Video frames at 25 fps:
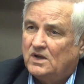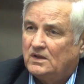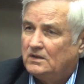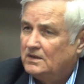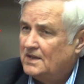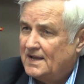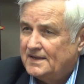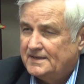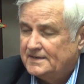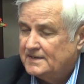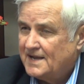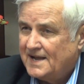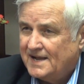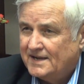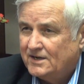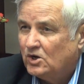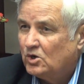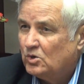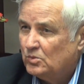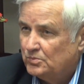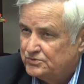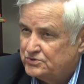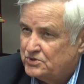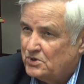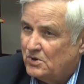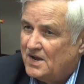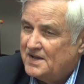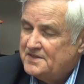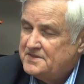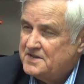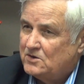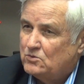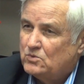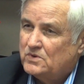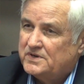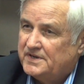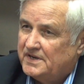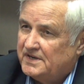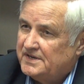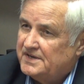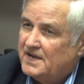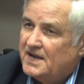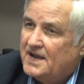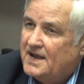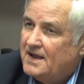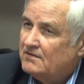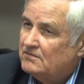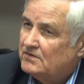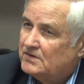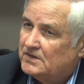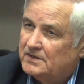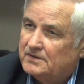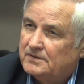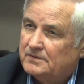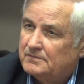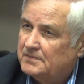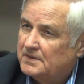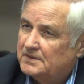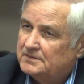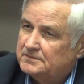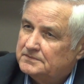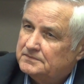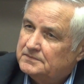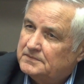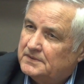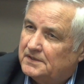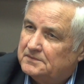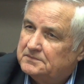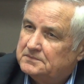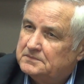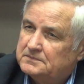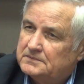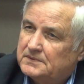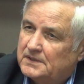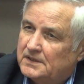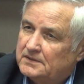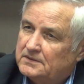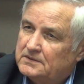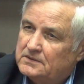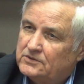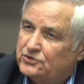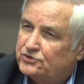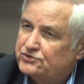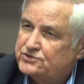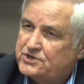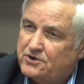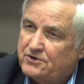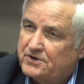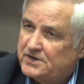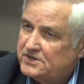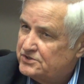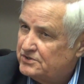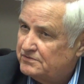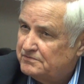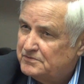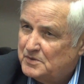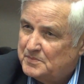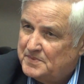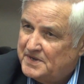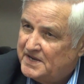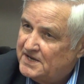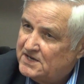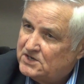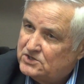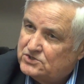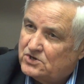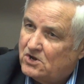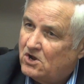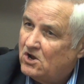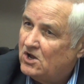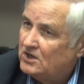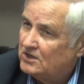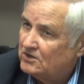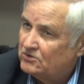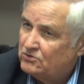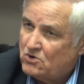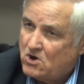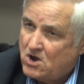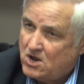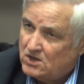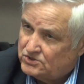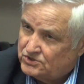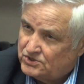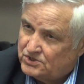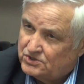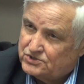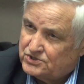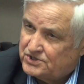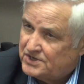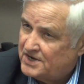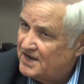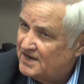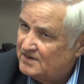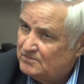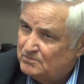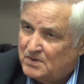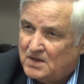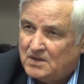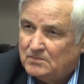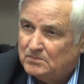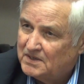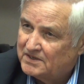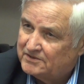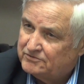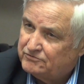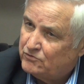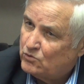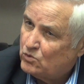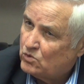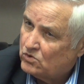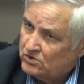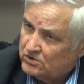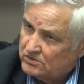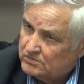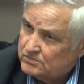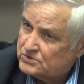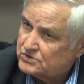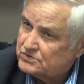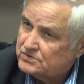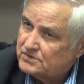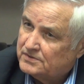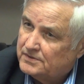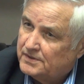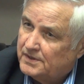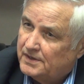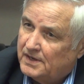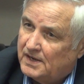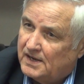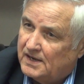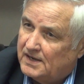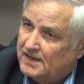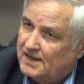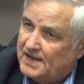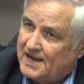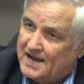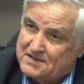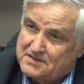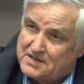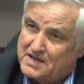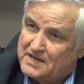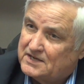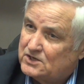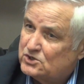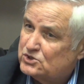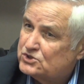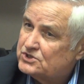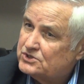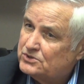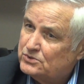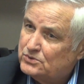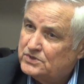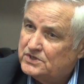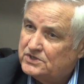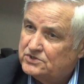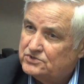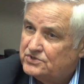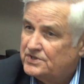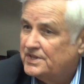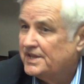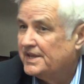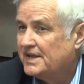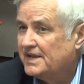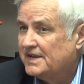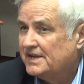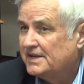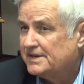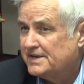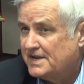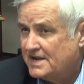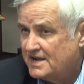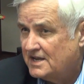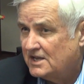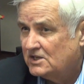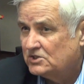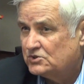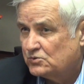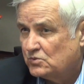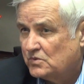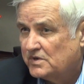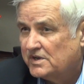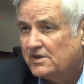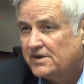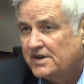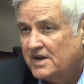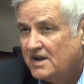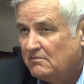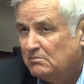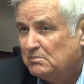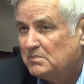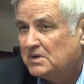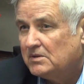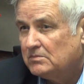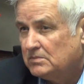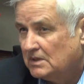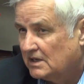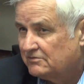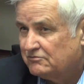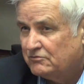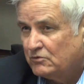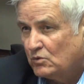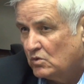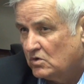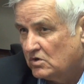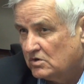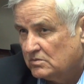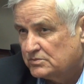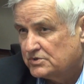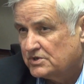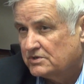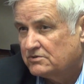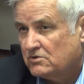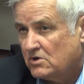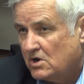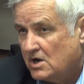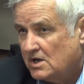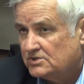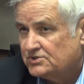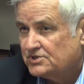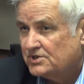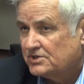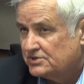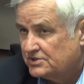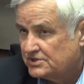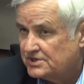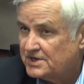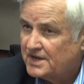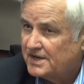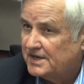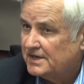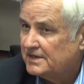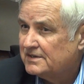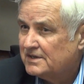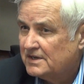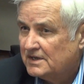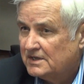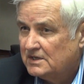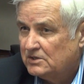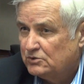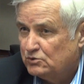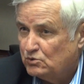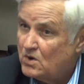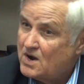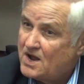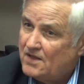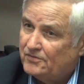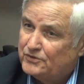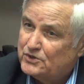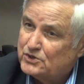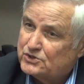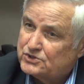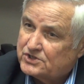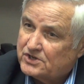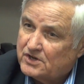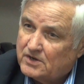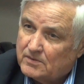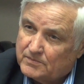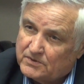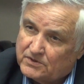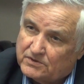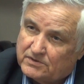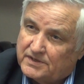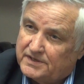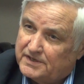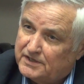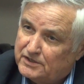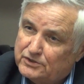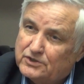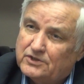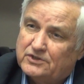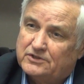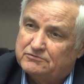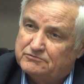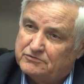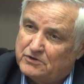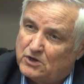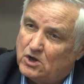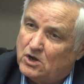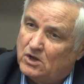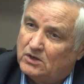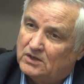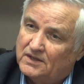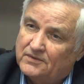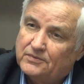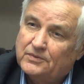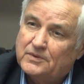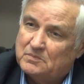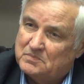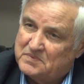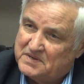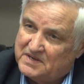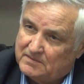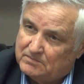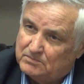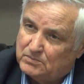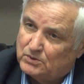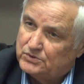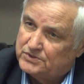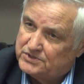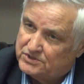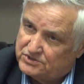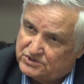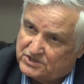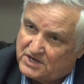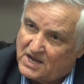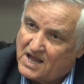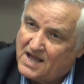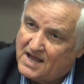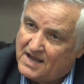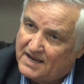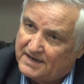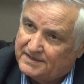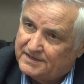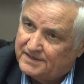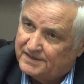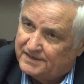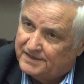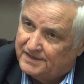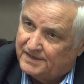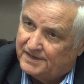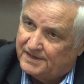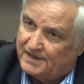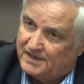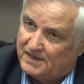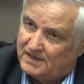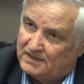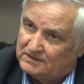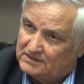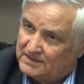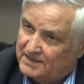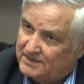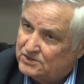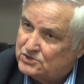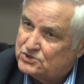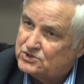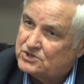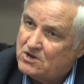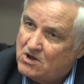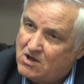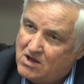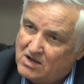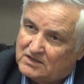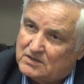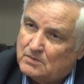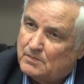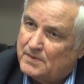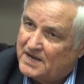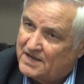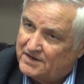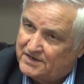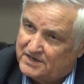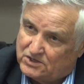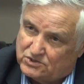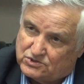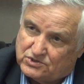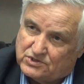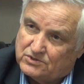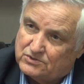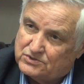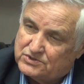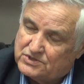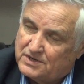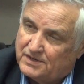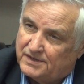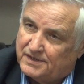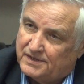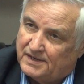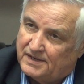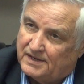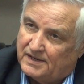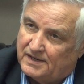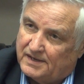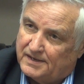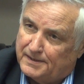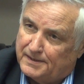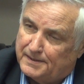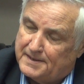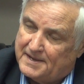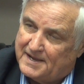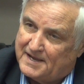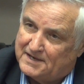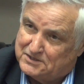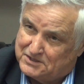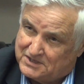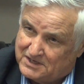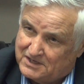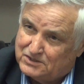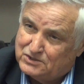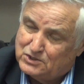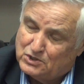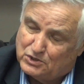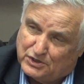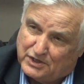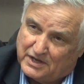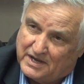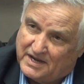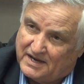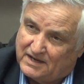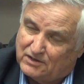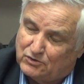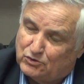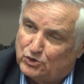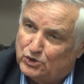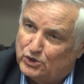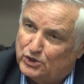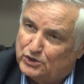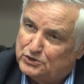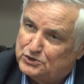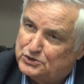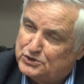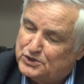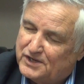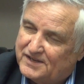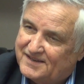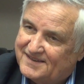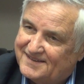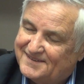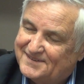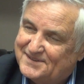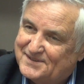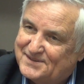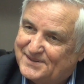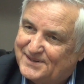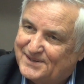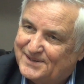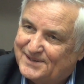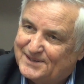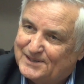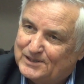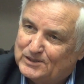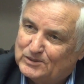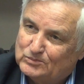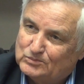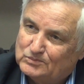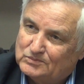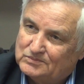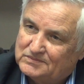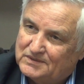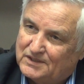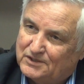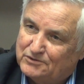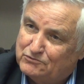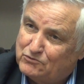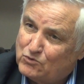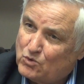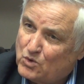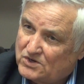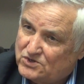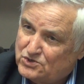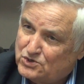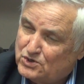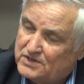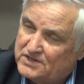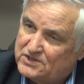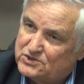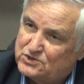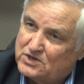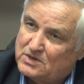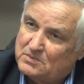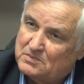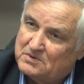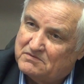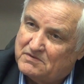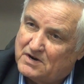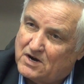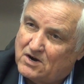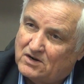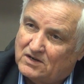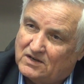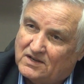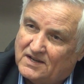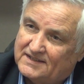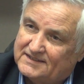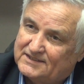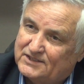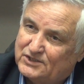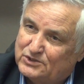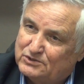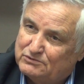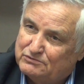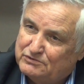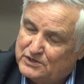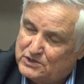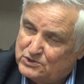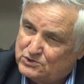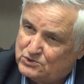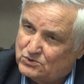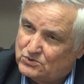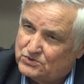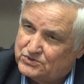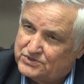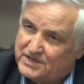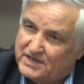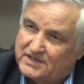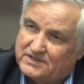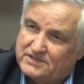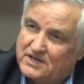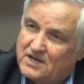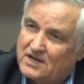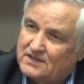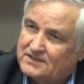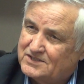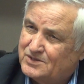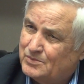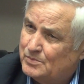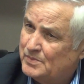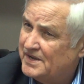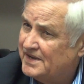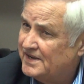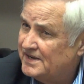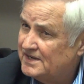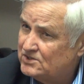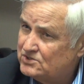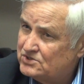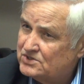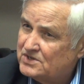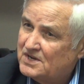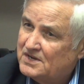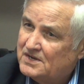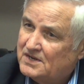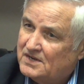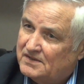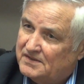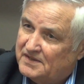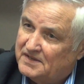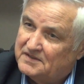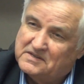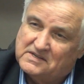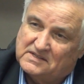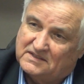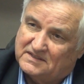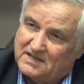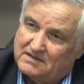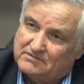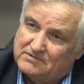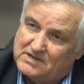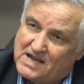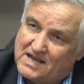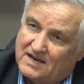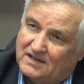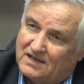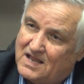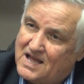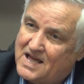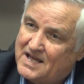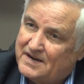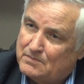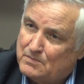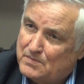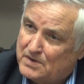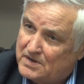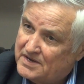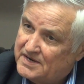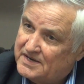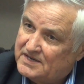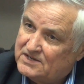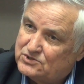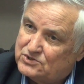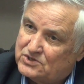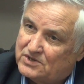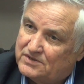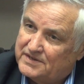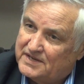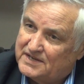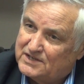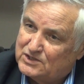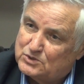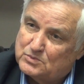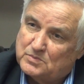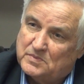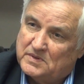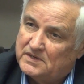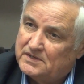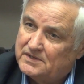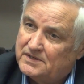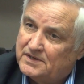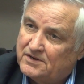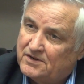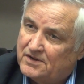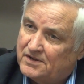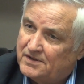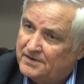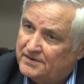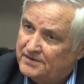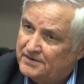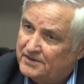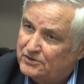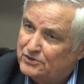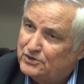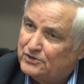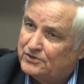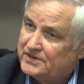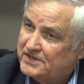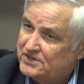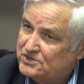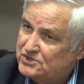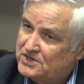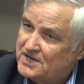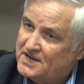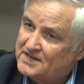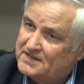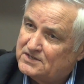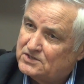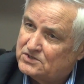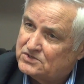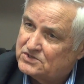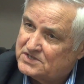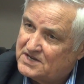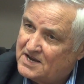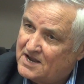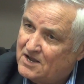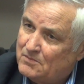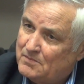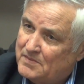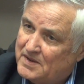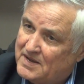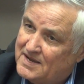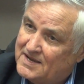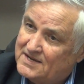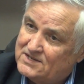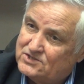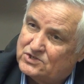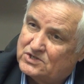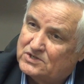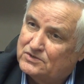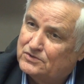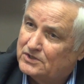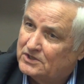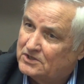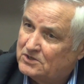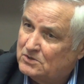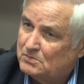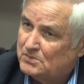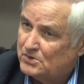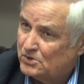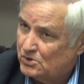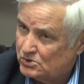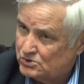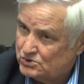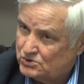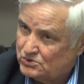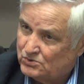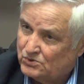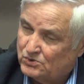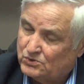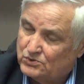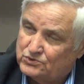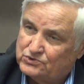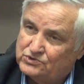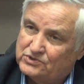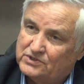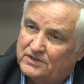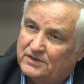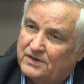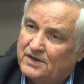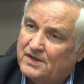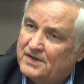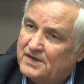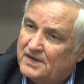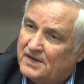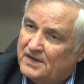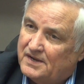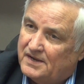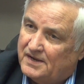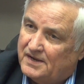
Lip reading: Well, I hope so. I think we need to have a series of debates all across the state, public forums. I think as soon as they announce, we ought to have public forums across the state throughout the summer and into the fall. Let the people decide. Let us talk about issues. I tend to think that unfortunately some of our elected officials, they duck debates. They think they've got a lot of money so they can spend it on the 30-second sound bites and the commercials and